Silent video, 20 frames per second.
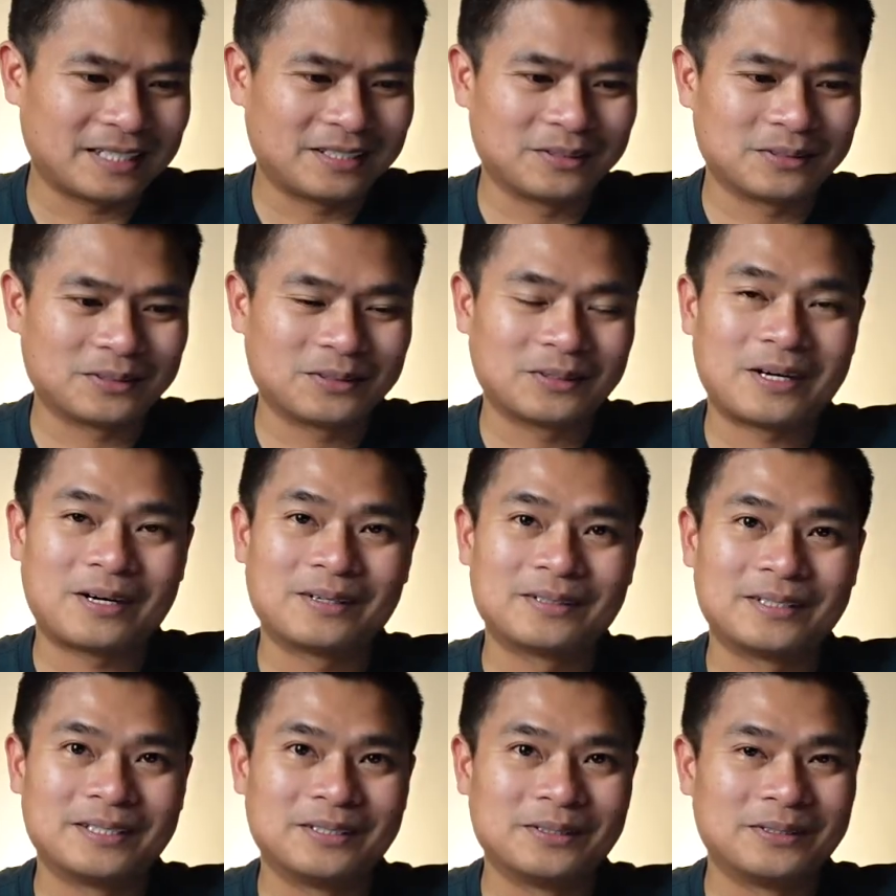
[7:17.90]
don't know how
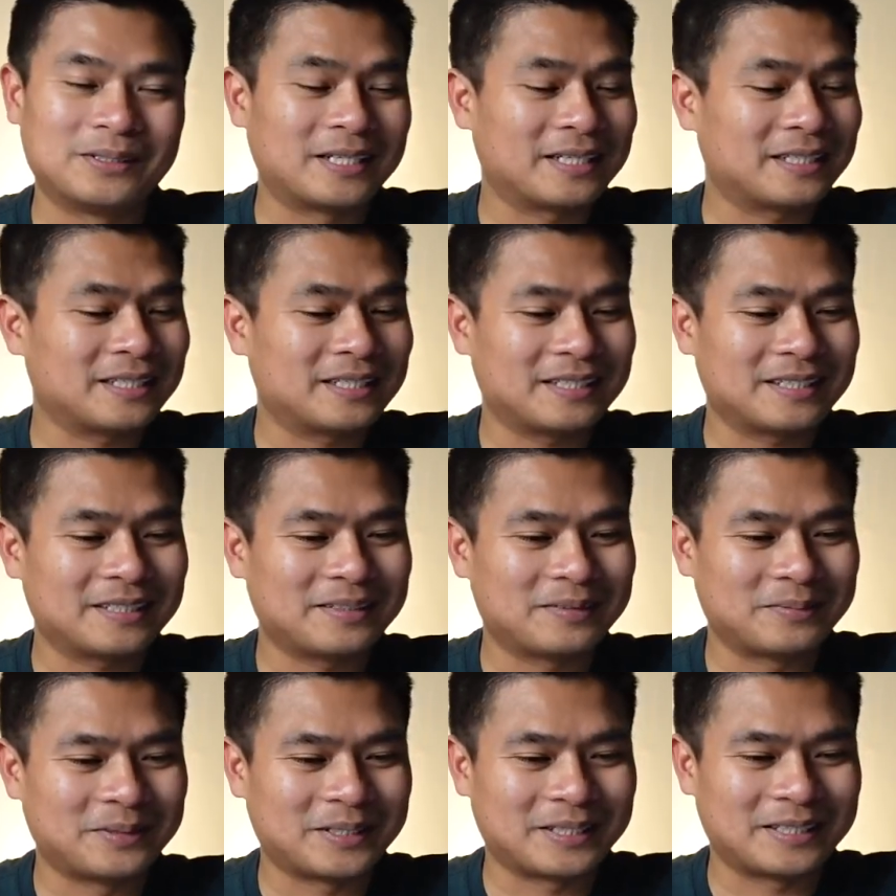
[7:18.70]
they do that,
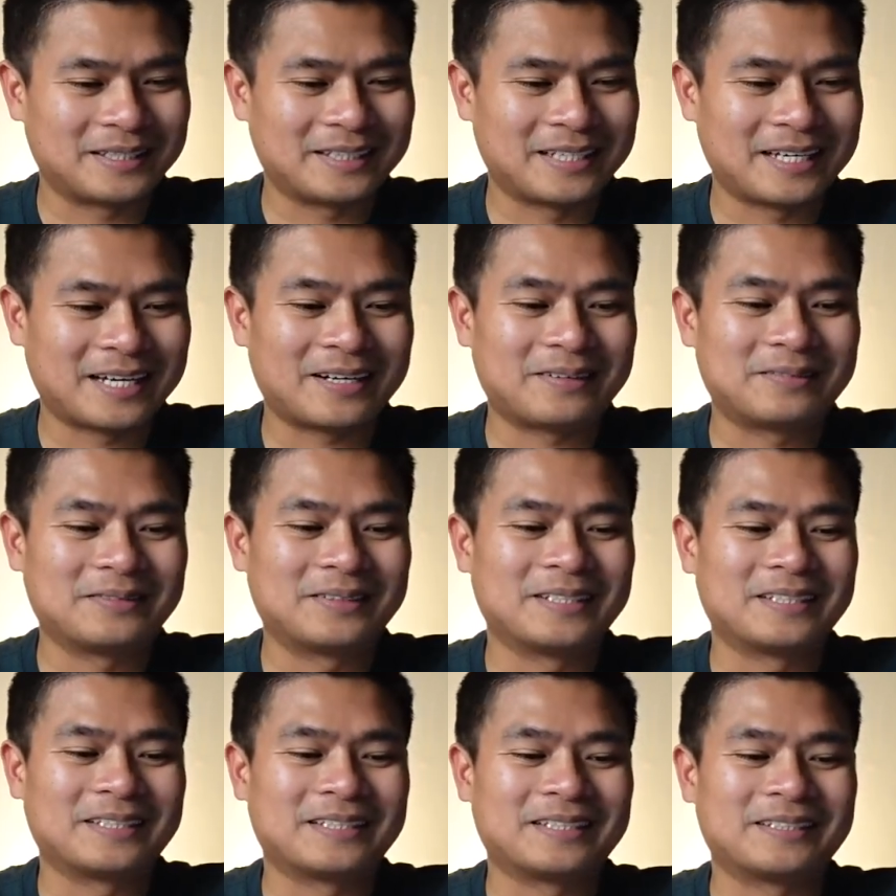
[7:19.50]
but they have
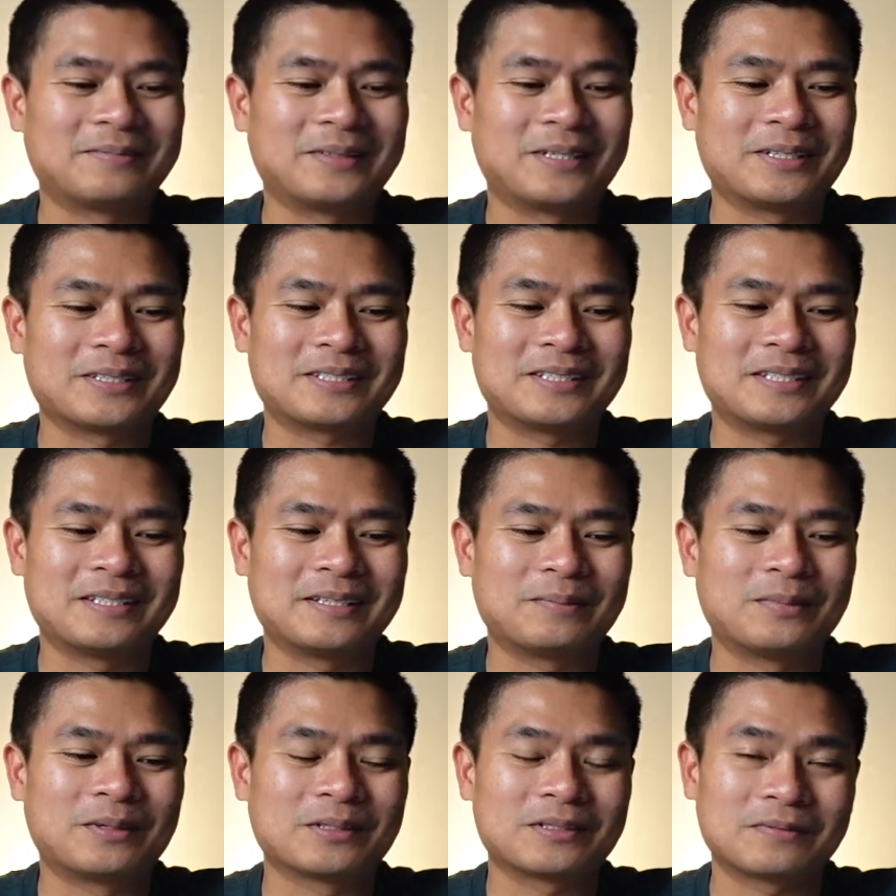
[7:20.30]
because
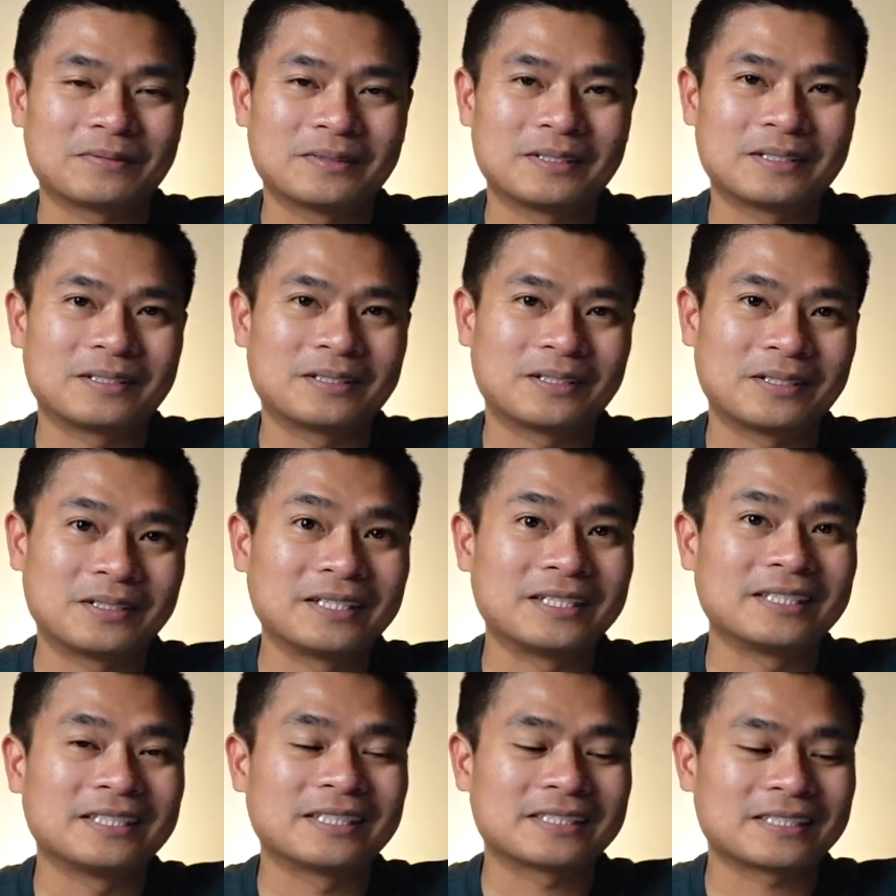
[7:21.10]
most of your
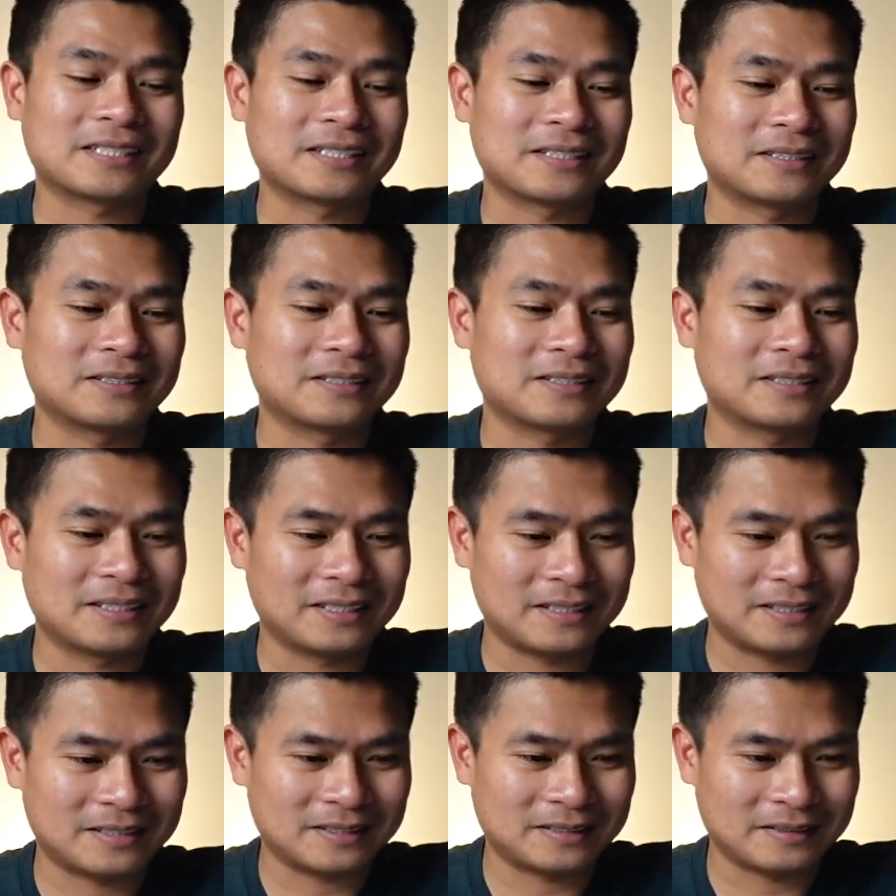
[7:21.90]
details are
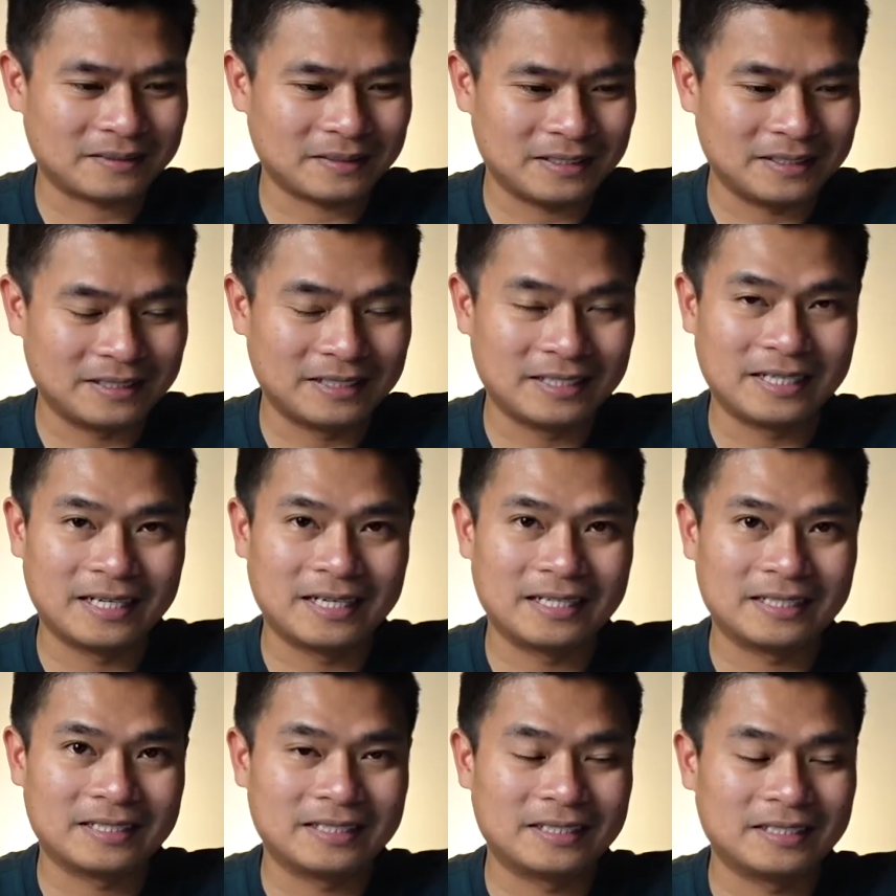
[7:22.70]

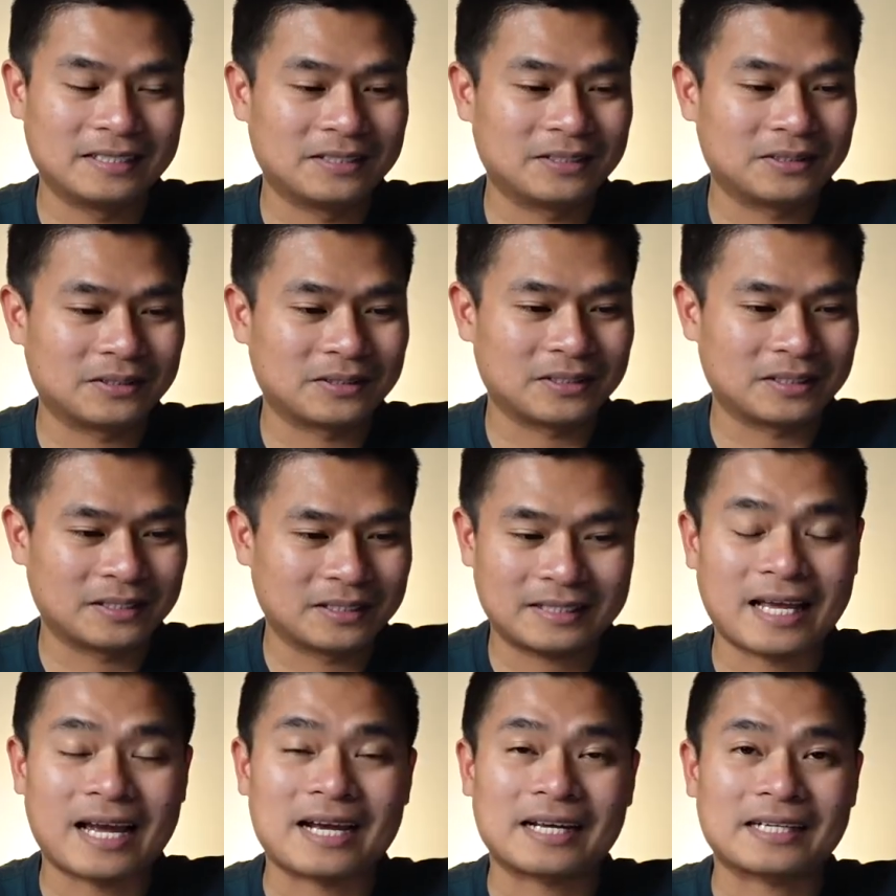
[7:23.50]
indicated in your
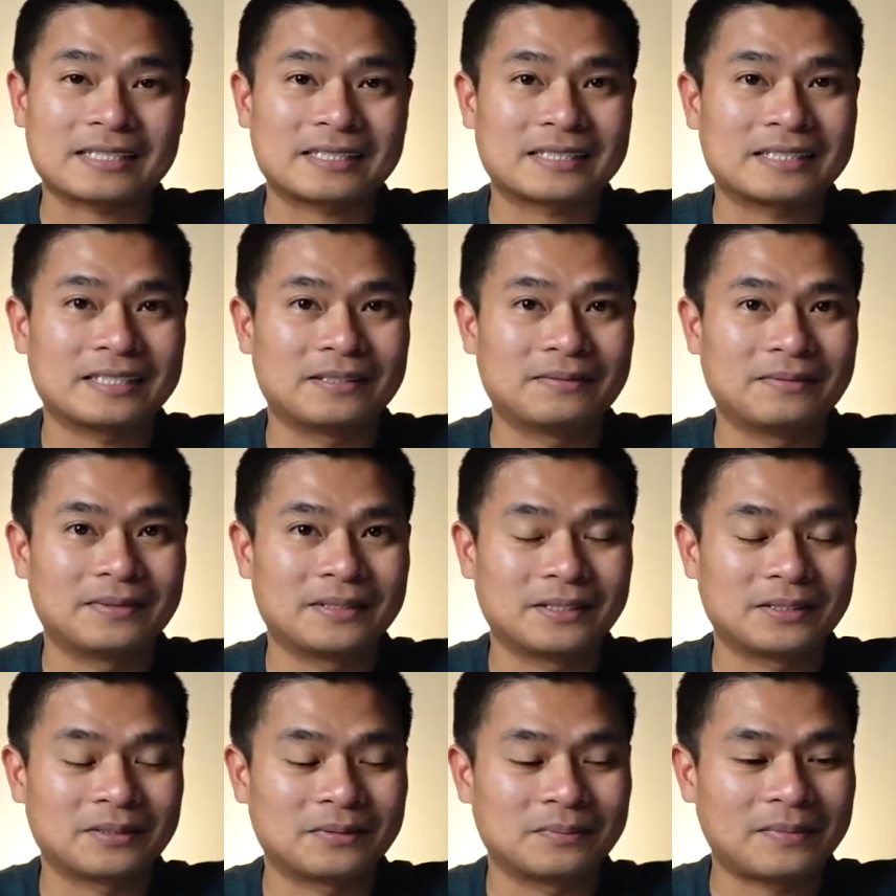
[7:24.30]
tax,
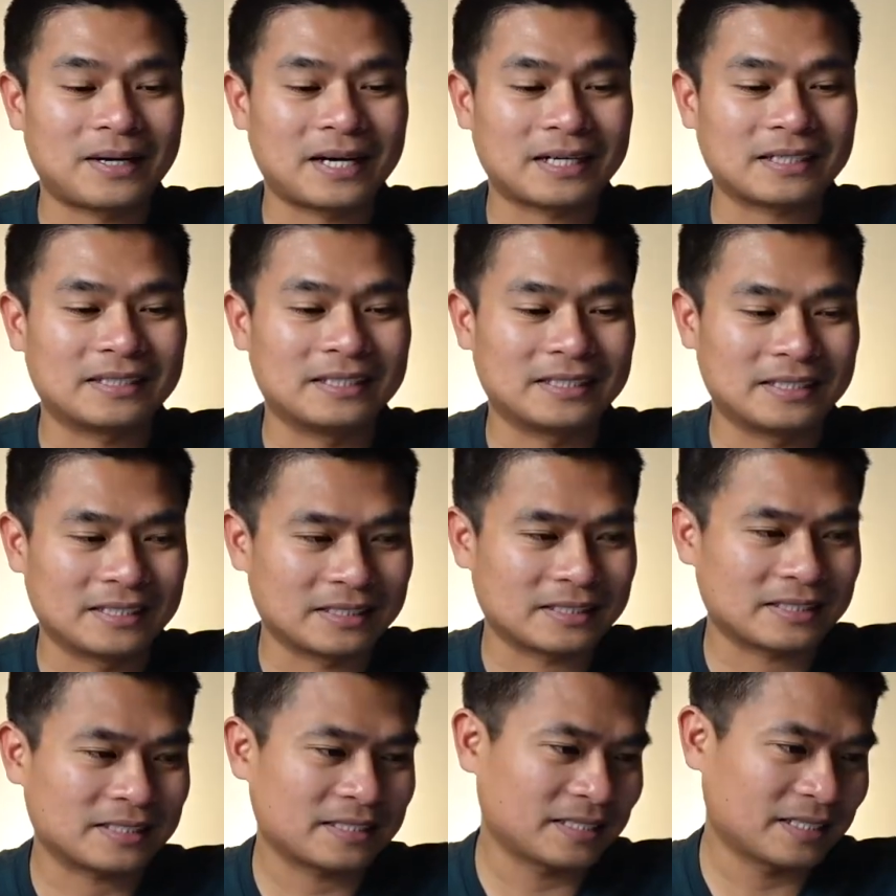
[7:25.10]
even your bank
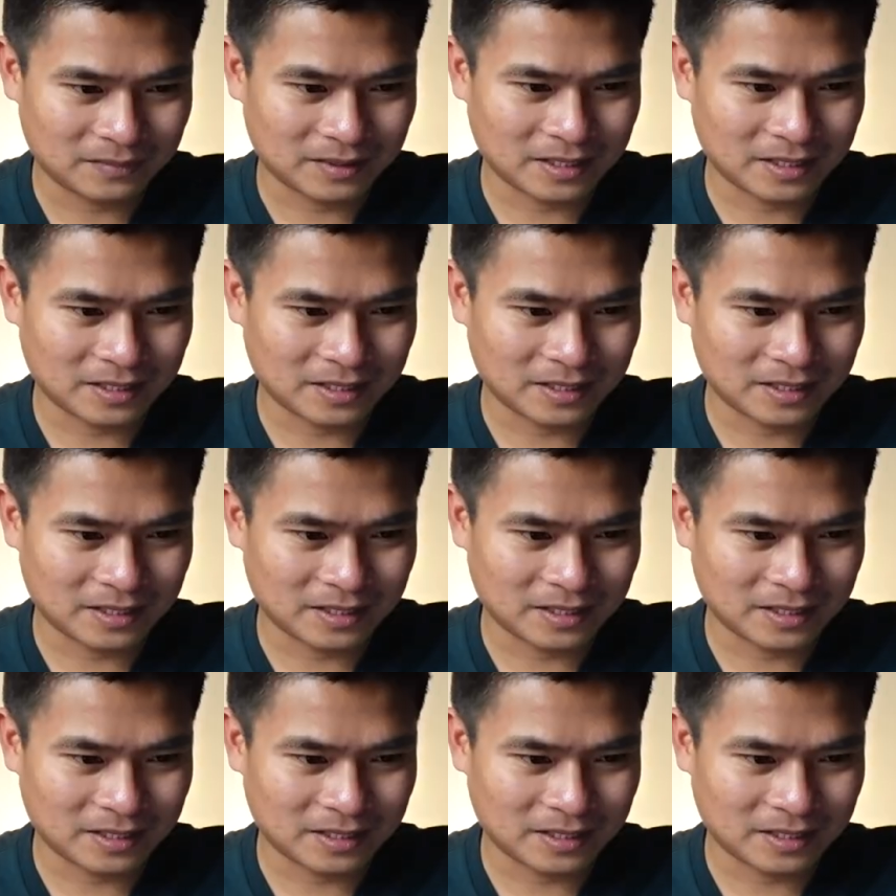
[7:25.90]
details.